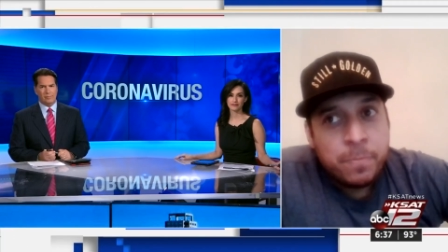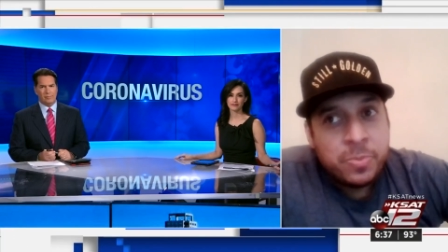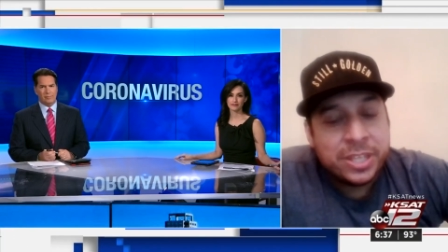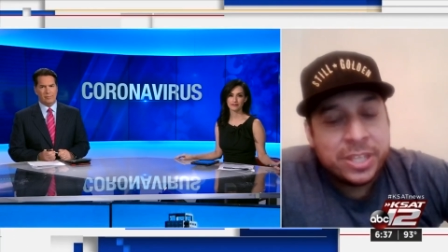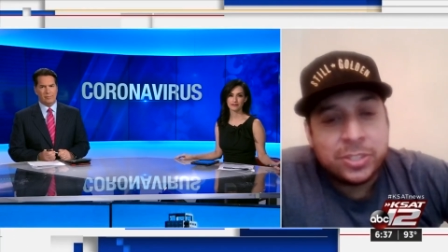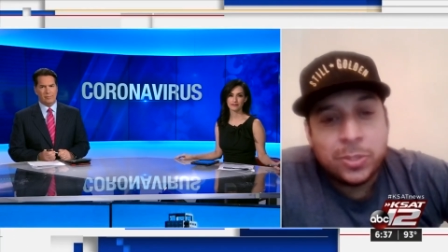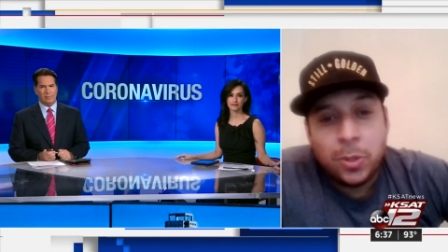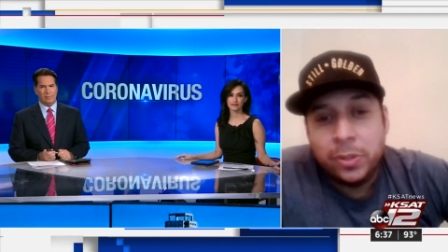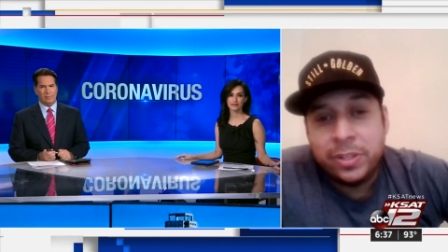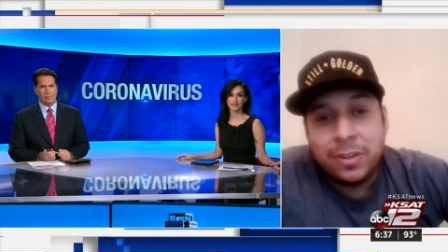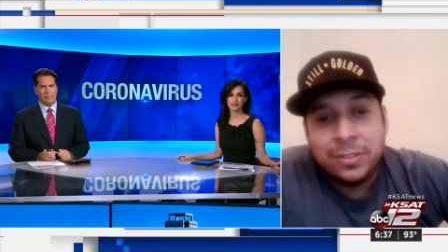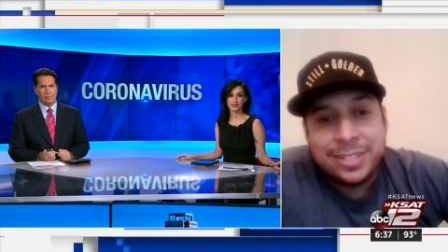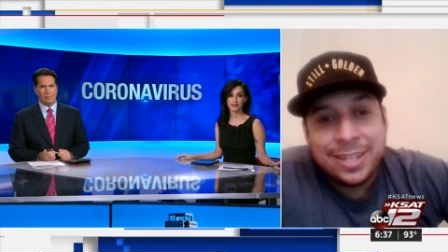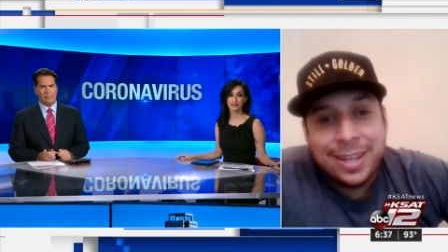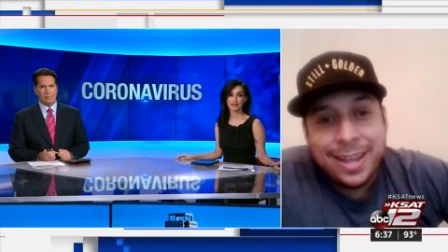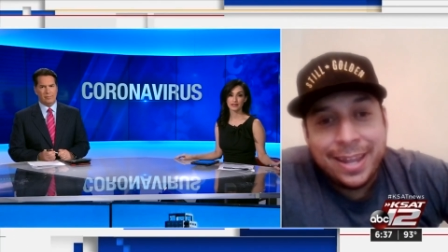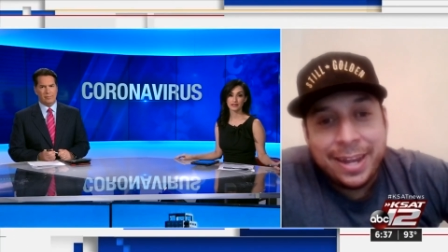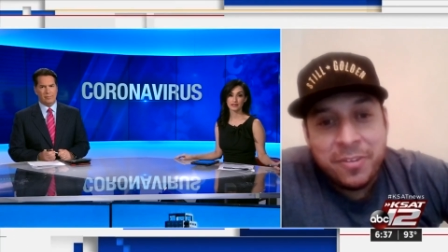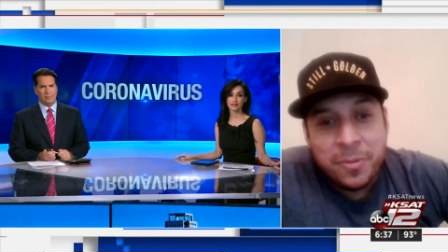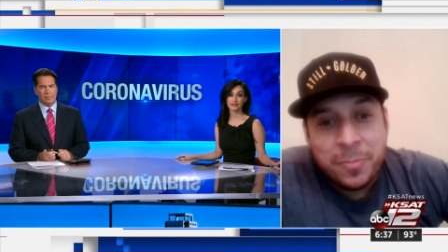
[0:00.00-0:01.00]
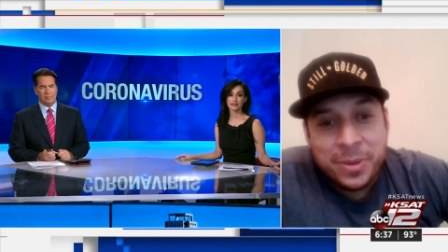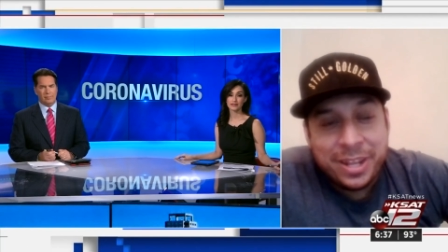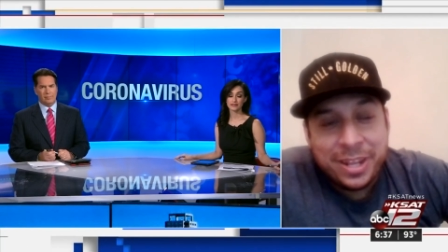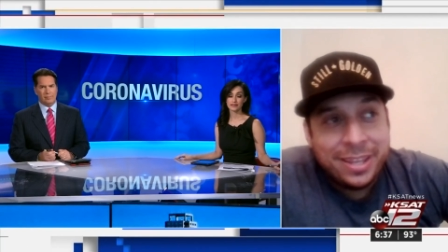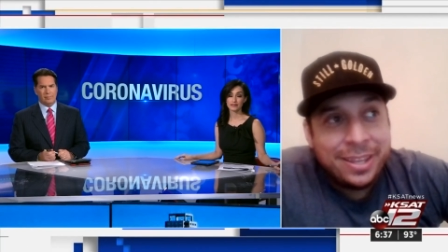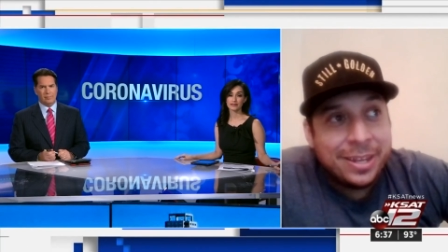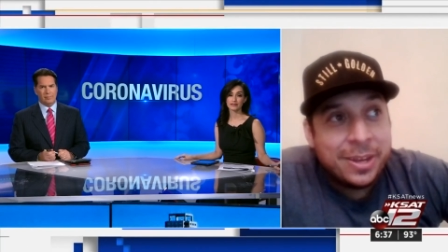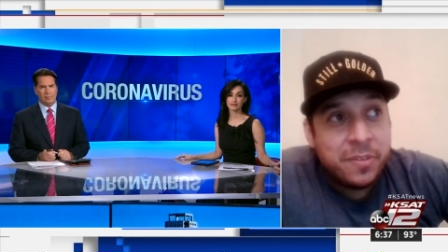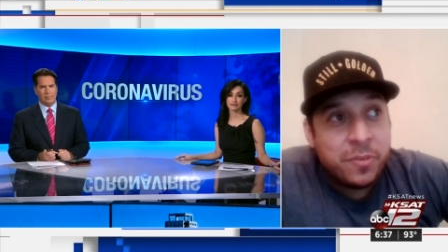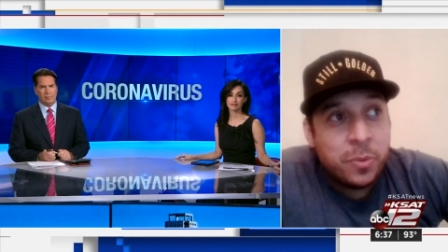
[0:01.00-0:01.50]
Just hold on tight,
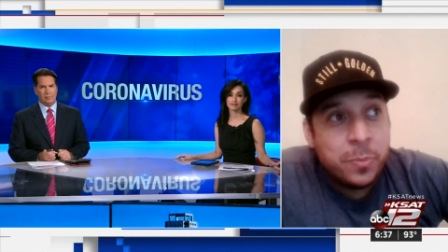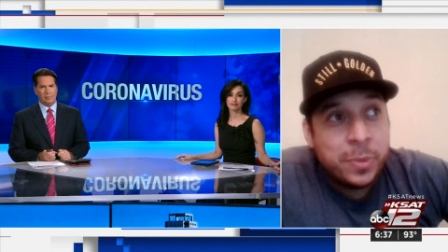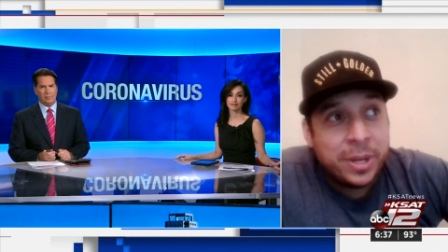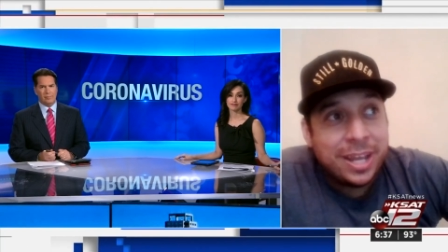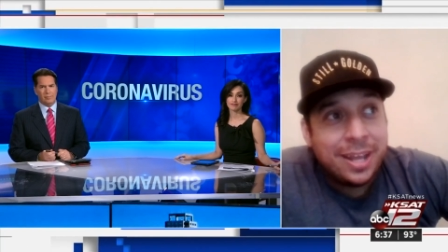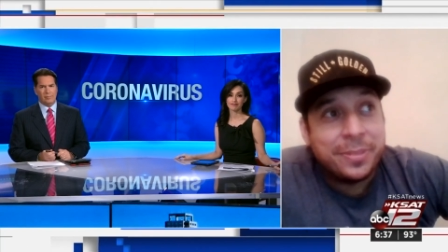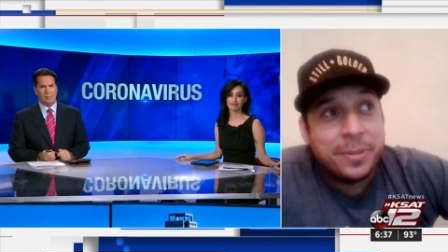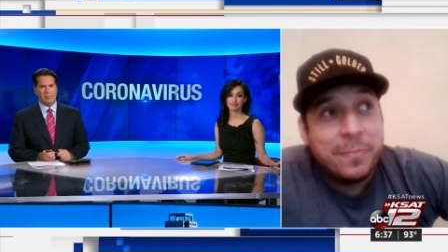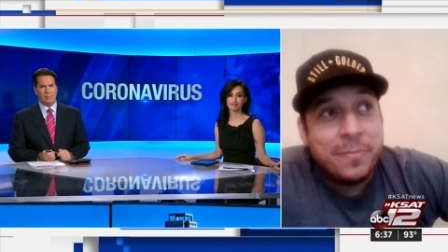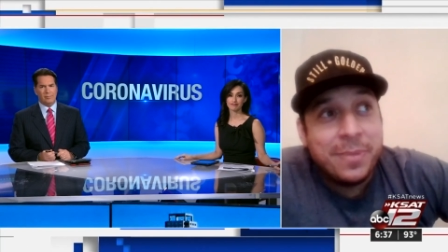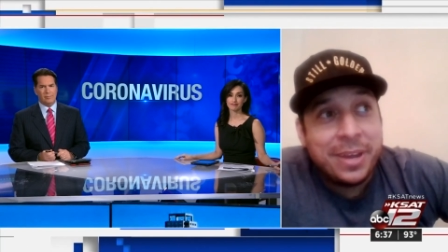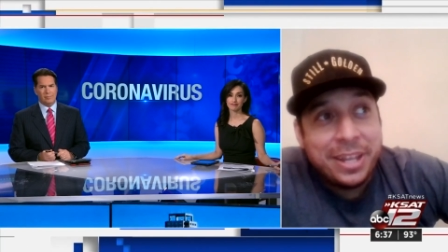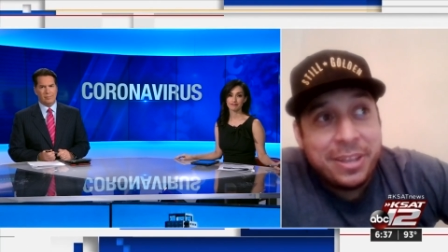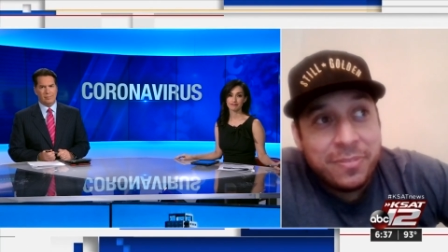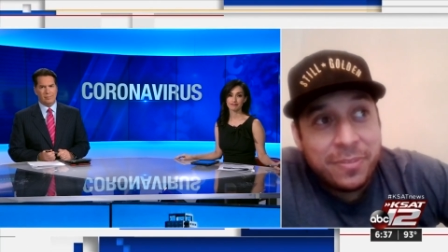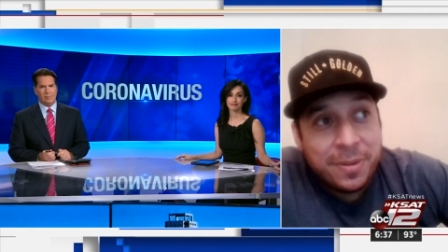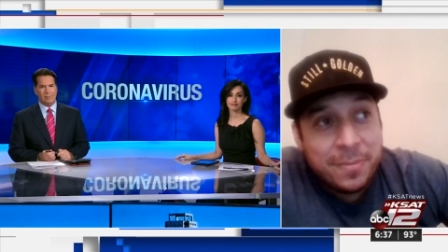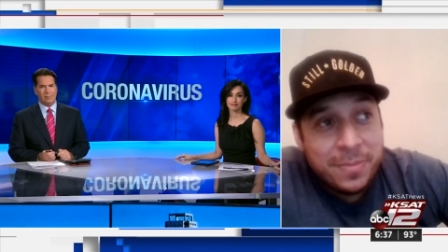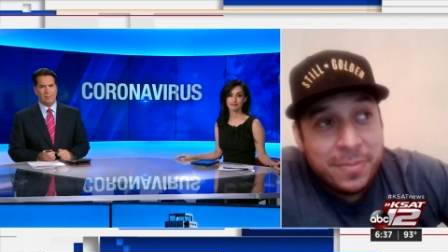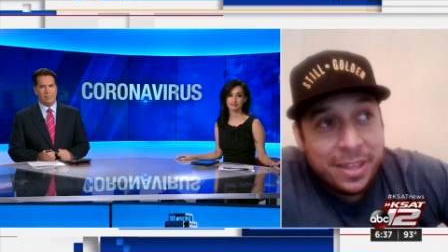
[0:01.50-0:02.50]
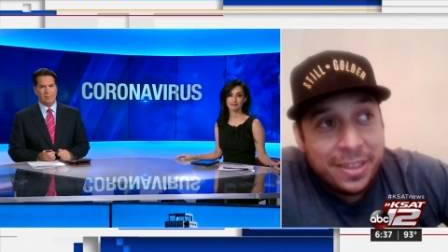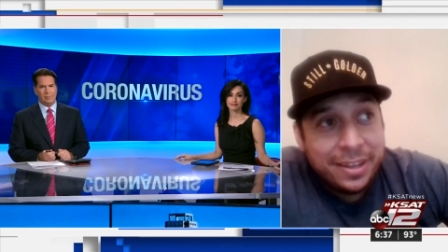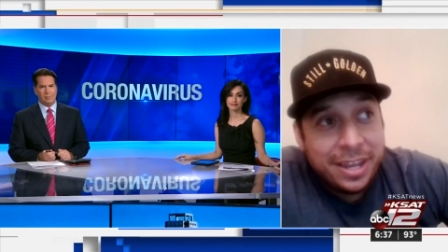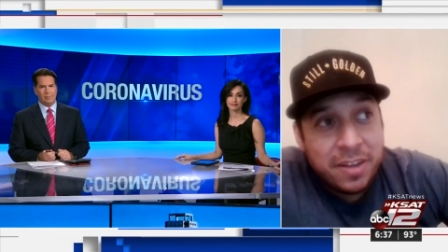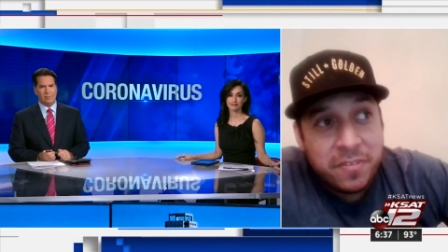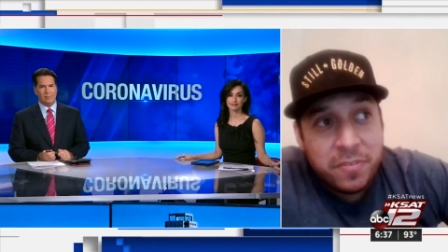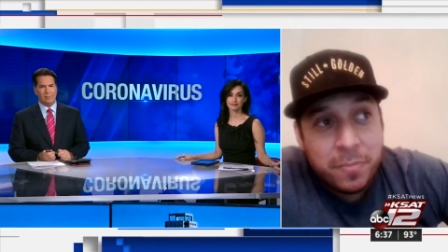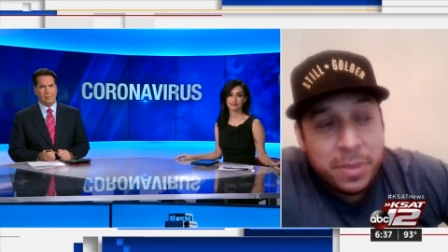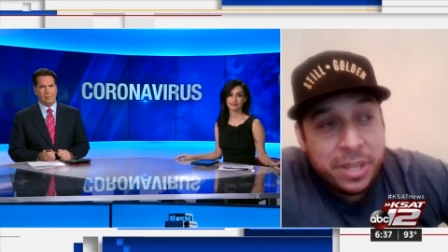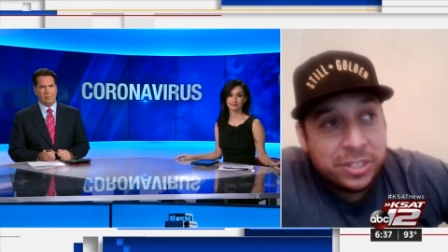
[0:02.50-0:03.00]
everybody. You know, everyone got their money from uh, the
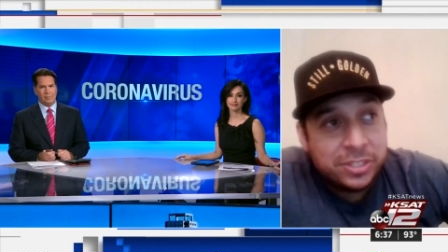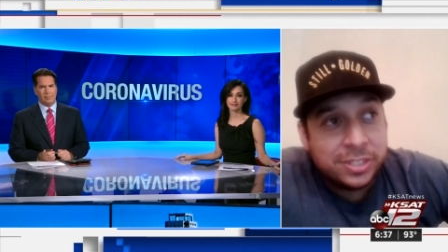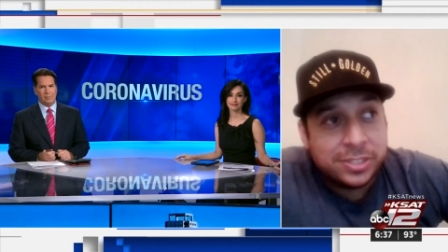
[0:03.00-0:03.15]
government.